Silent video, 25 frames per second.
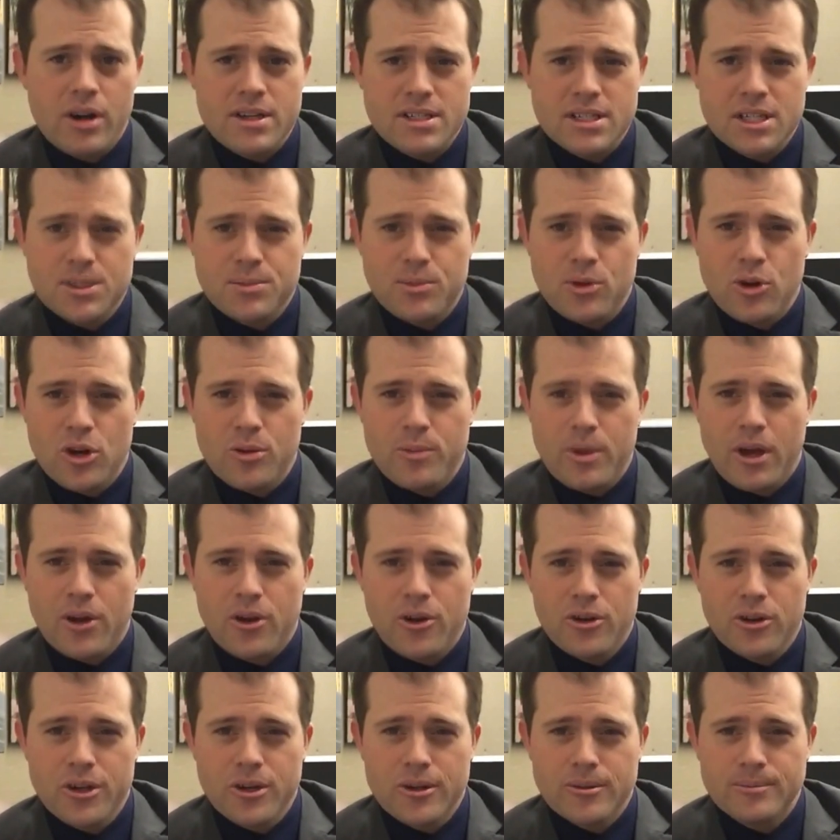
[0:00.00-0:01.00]
as I spoke about
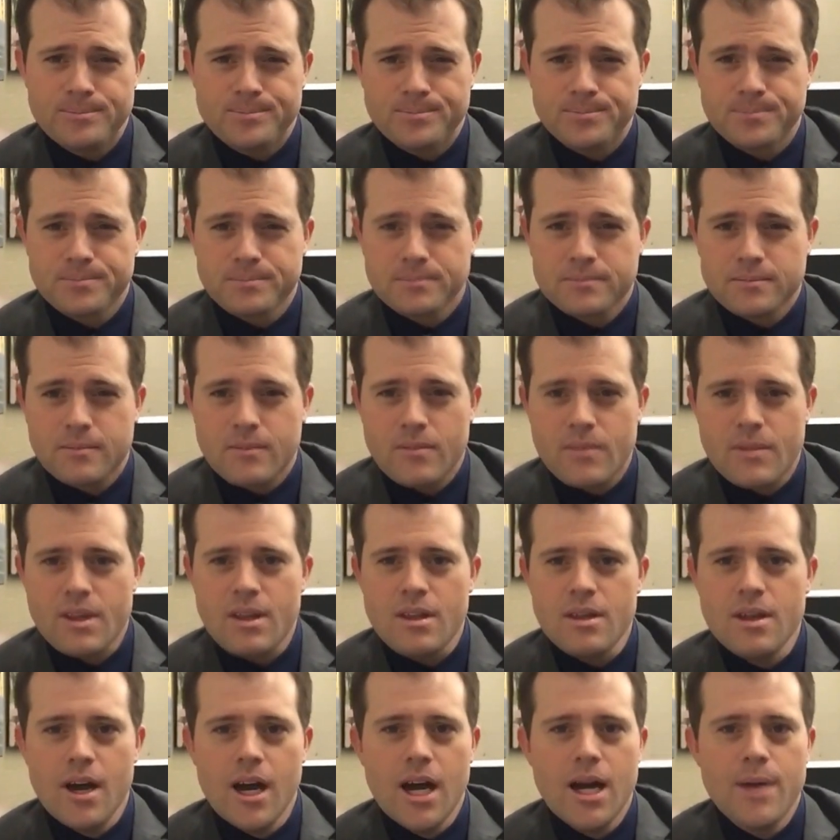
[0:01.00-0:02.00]
earlier,
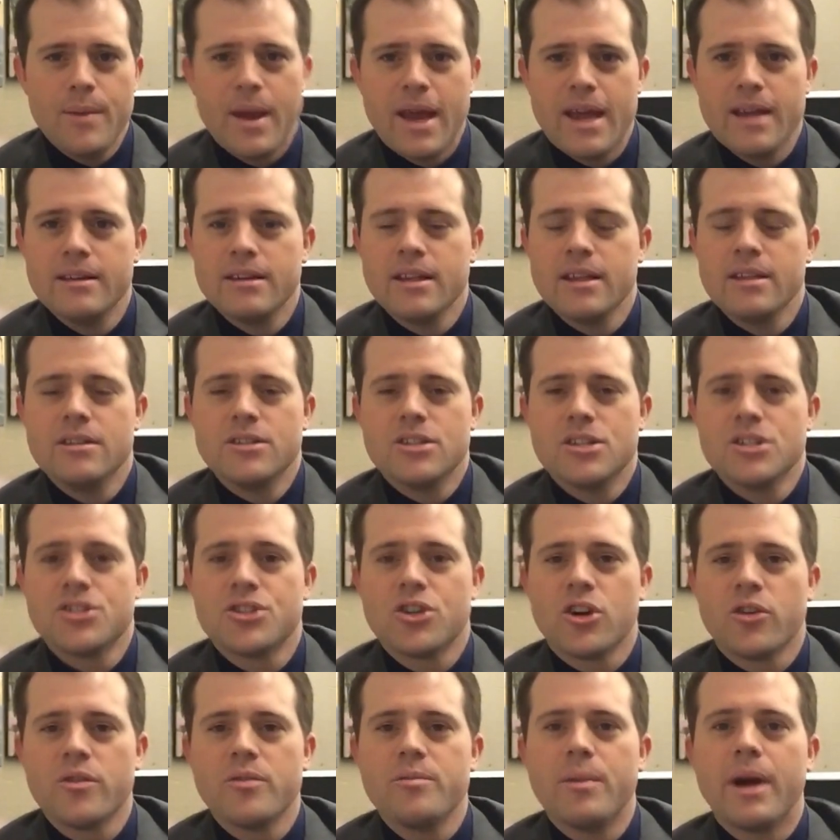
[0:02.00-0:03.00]
and then just
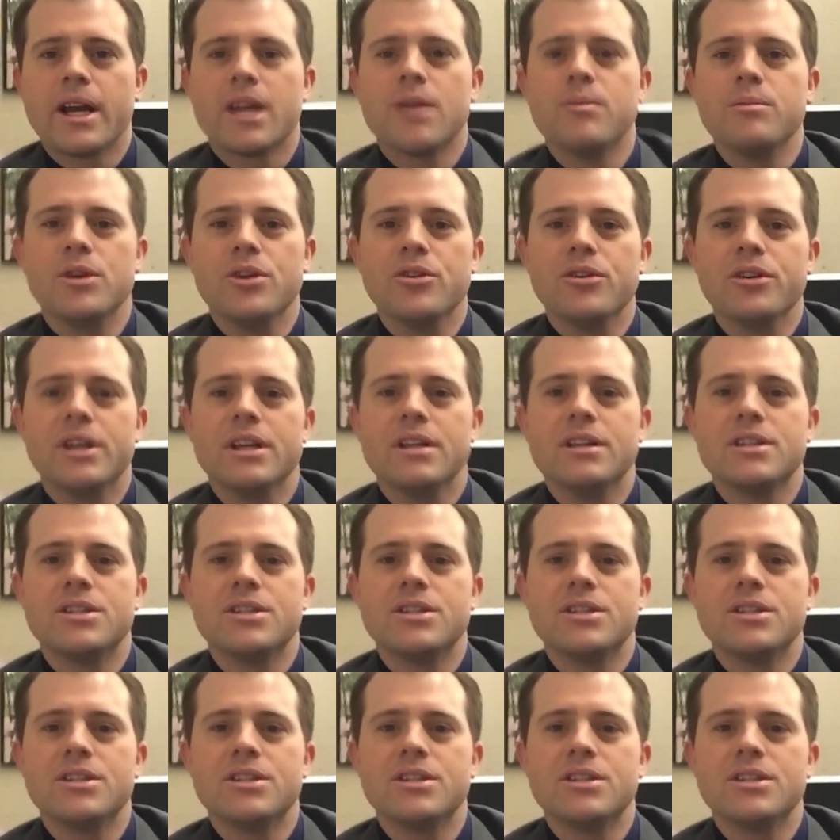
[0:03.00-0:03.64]
serving my community.